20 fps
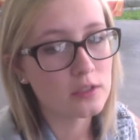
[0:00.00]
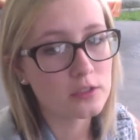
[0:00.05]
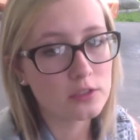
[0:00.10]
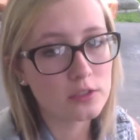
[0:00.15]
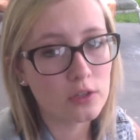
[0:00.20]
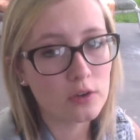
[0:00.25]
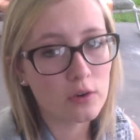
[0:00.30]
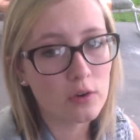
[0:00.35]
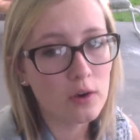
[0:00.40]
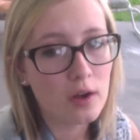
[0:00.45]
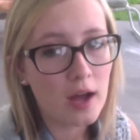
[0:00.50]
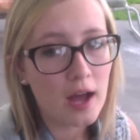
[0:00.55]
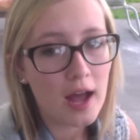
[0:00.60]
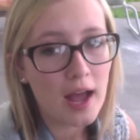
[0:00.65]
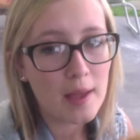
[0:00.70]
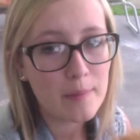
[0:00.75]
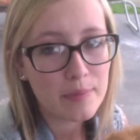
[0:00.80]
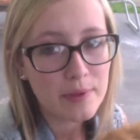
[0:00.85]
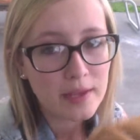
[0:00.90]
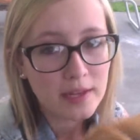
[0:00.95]
So
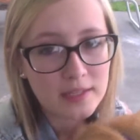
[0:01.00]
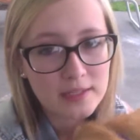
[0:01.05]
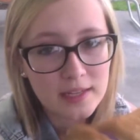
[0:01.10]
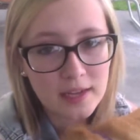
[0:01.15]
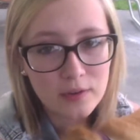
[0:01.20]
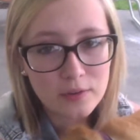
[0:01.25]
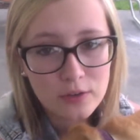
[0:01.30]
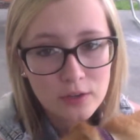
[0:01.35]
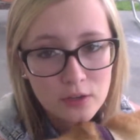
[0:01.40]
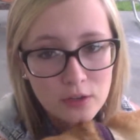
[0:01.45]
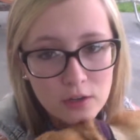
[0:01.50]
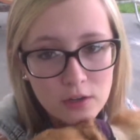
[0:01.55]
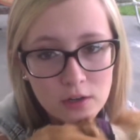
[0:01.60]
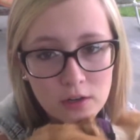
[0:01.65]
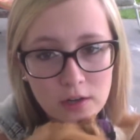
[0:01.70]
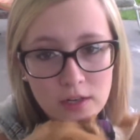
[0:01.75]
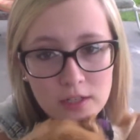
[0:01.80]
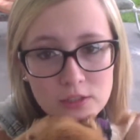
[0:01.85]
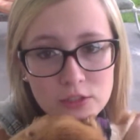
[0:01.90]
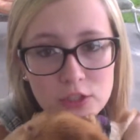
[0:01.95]
I picked out
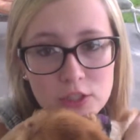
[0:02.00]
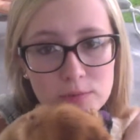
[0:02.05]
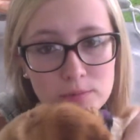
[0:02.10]
her and